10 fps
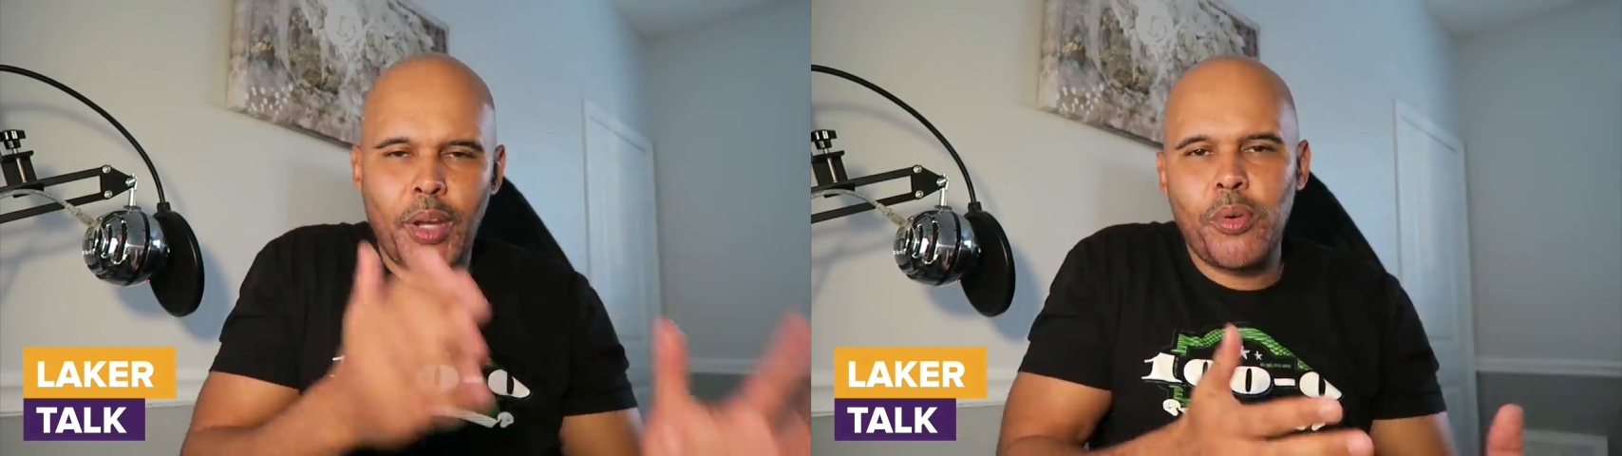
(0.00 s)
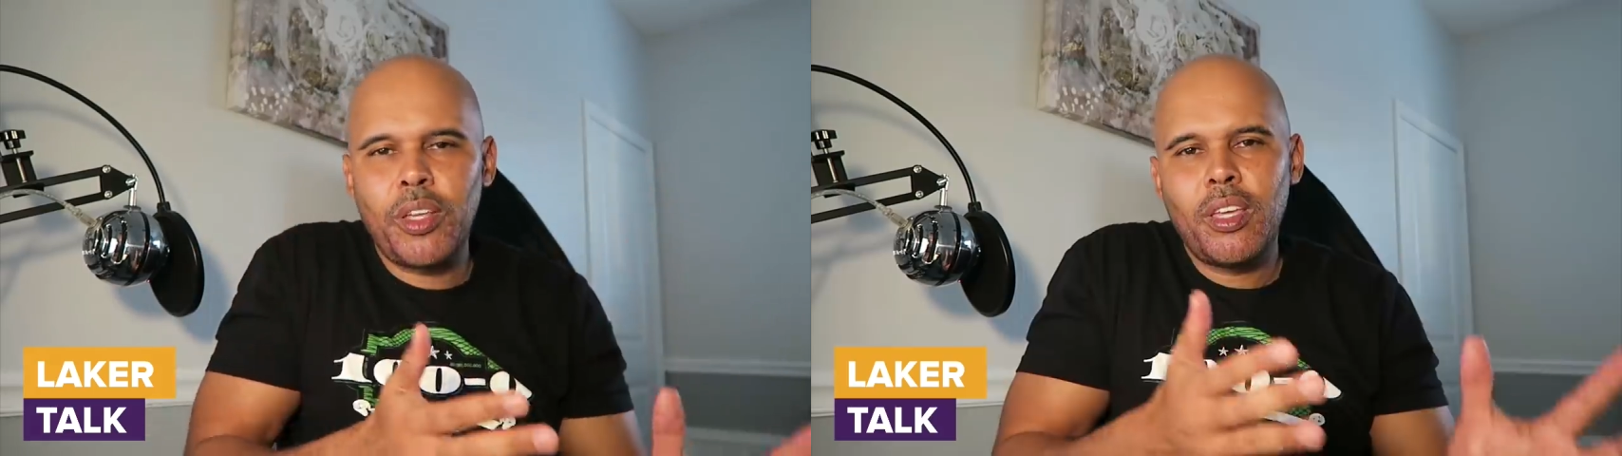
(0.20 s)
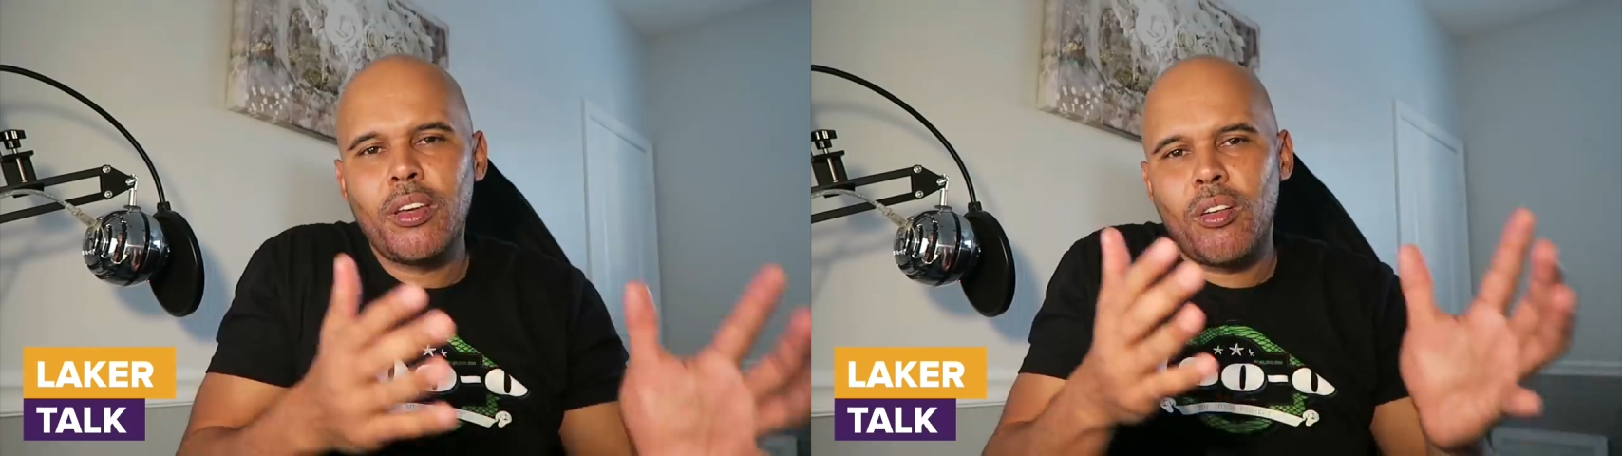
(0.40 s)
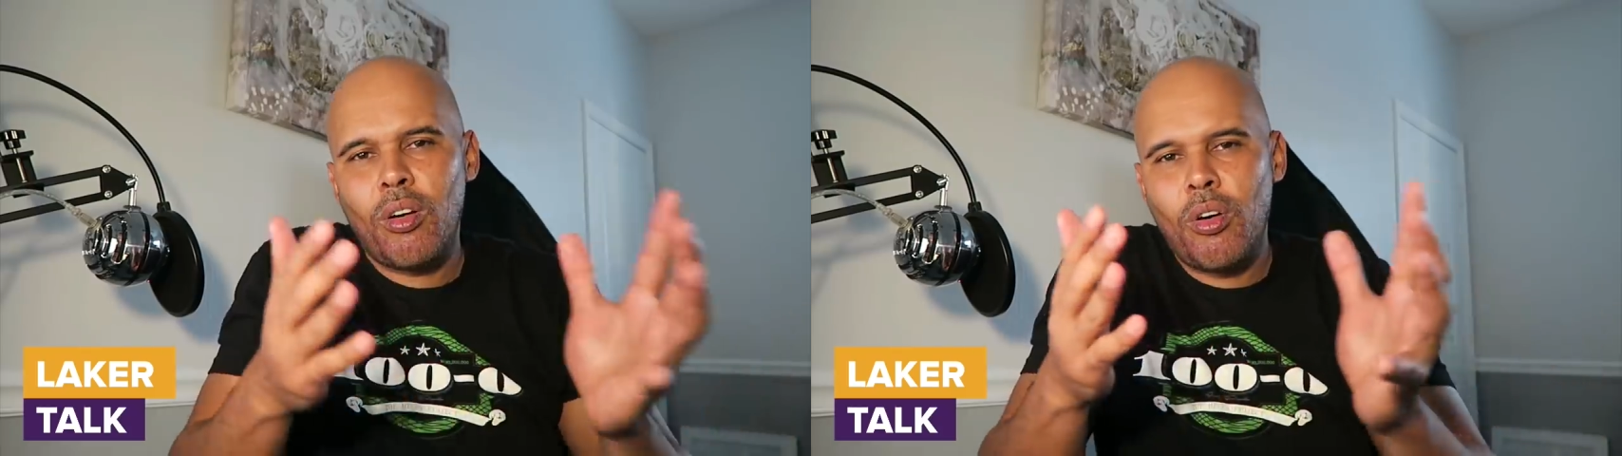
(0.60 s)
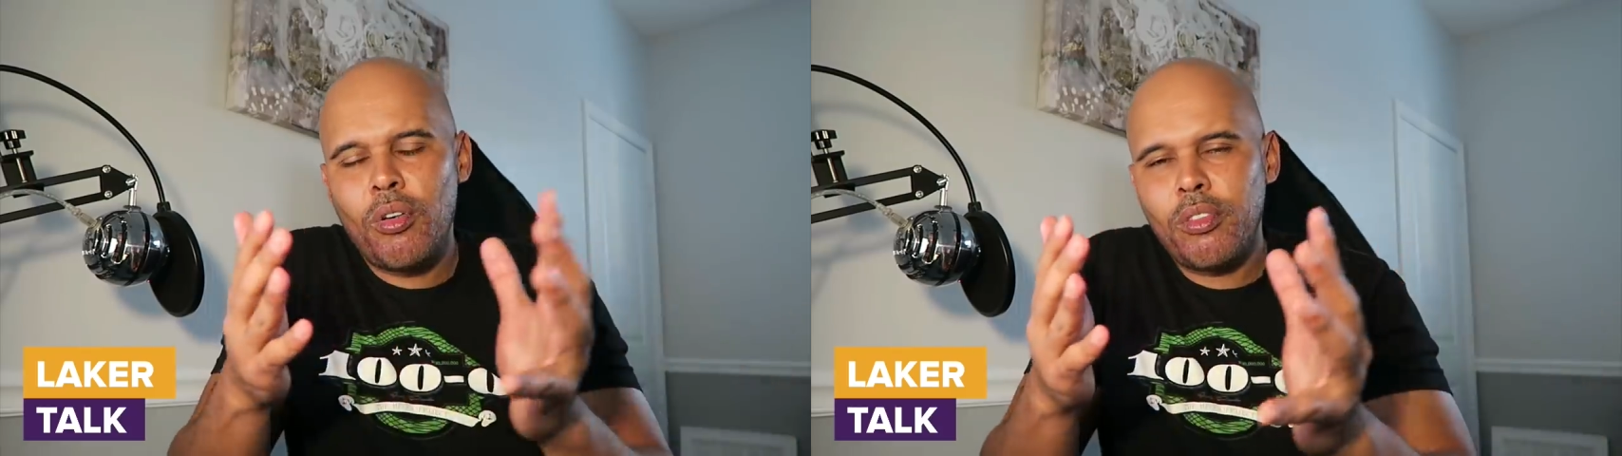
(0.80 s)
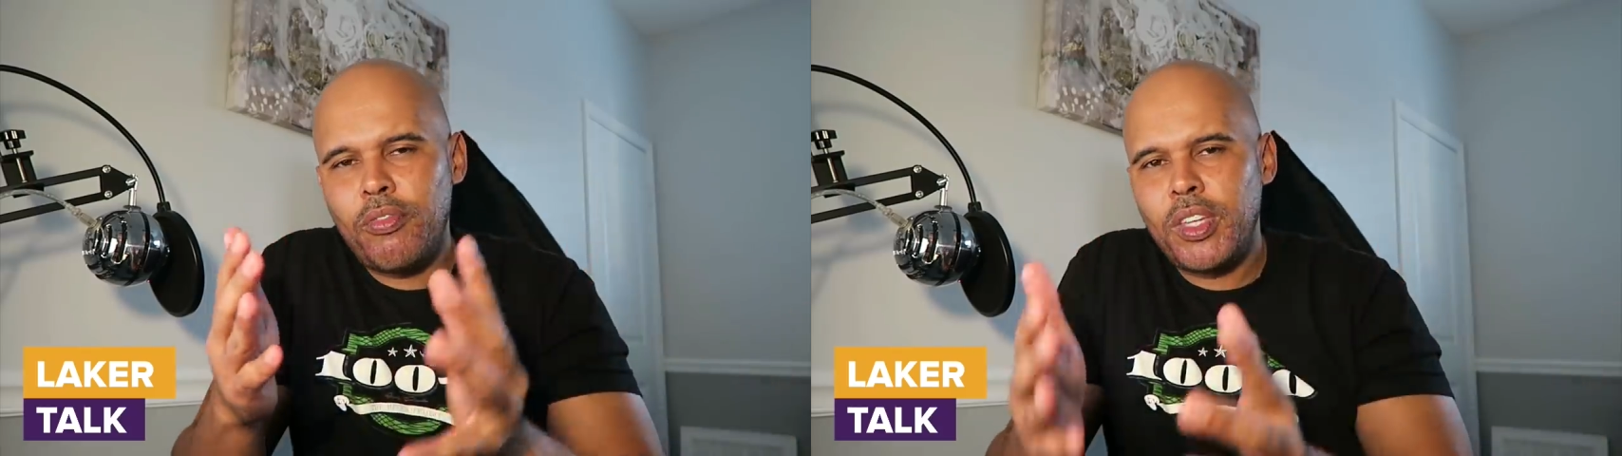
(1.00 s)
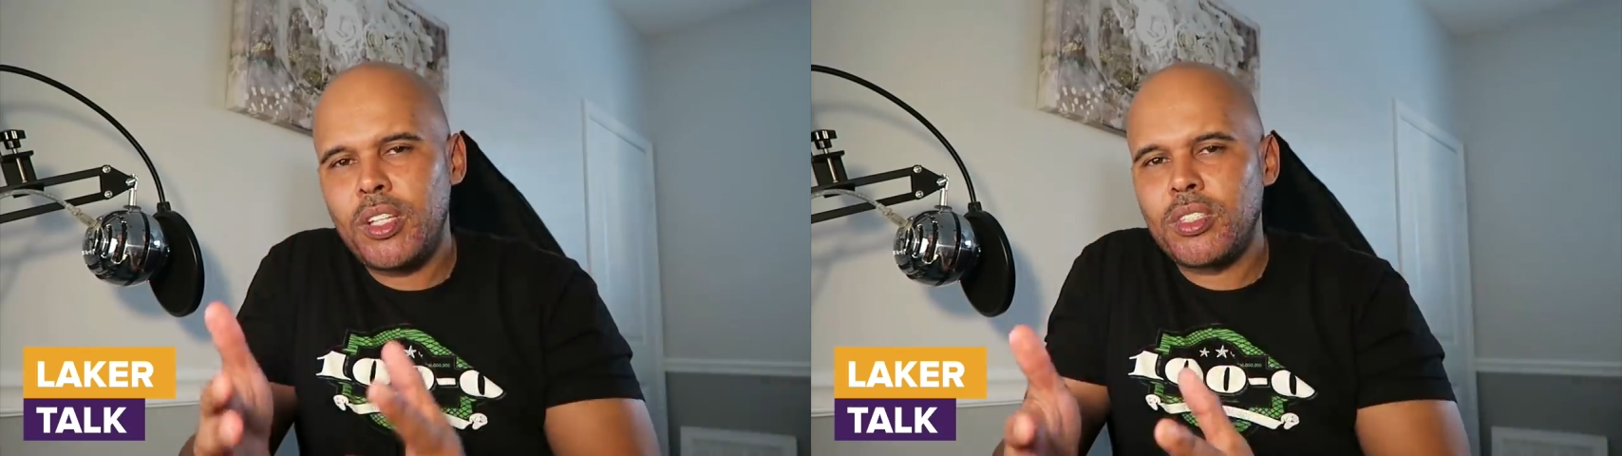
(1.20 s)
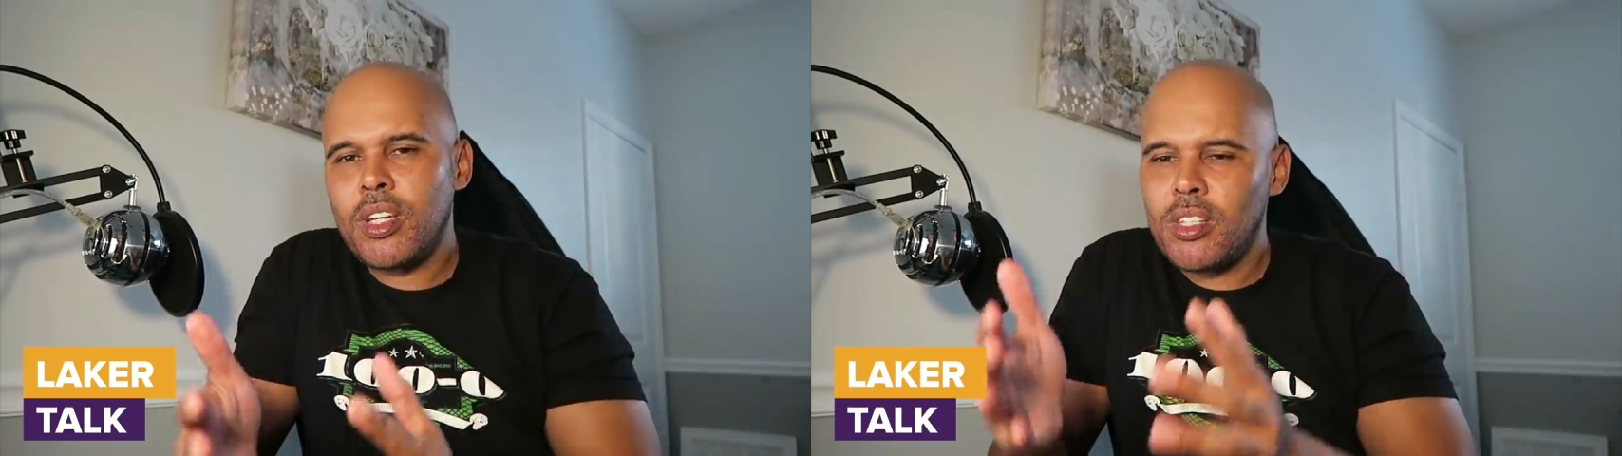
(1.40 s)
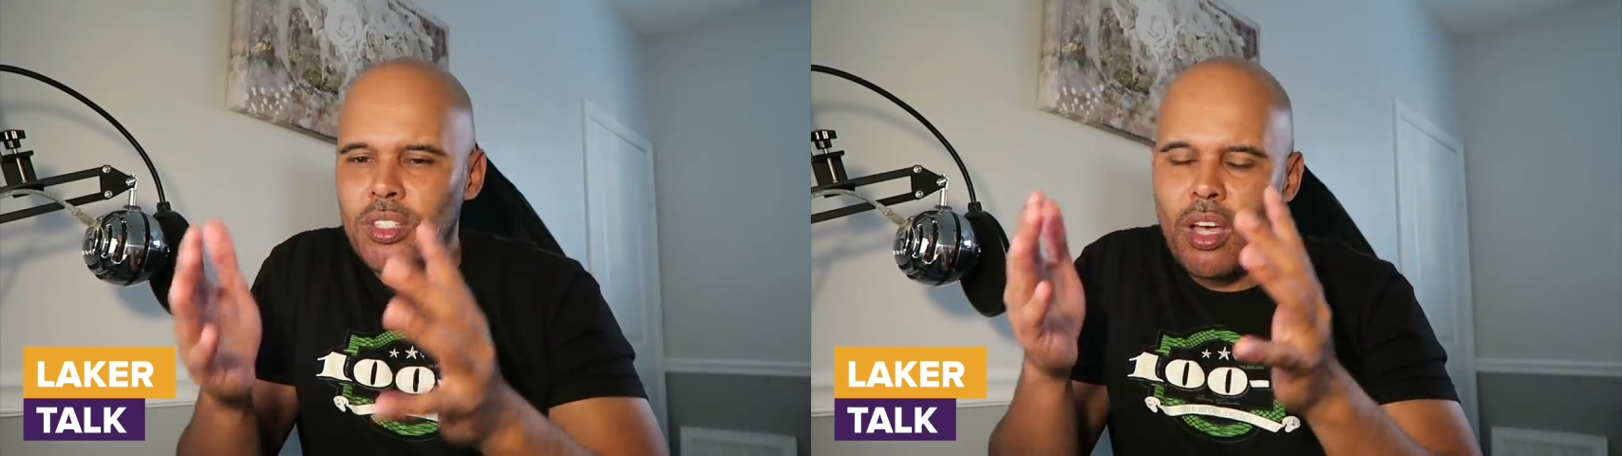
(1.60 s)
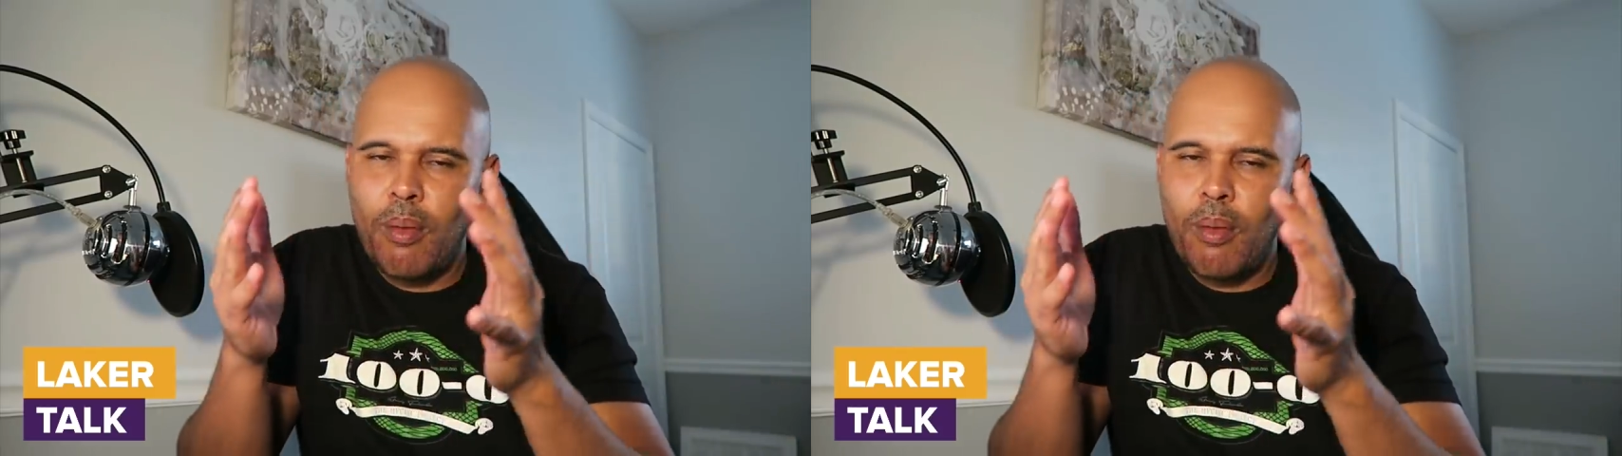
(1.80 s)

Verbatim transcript: 30 on the Phoenix Suns,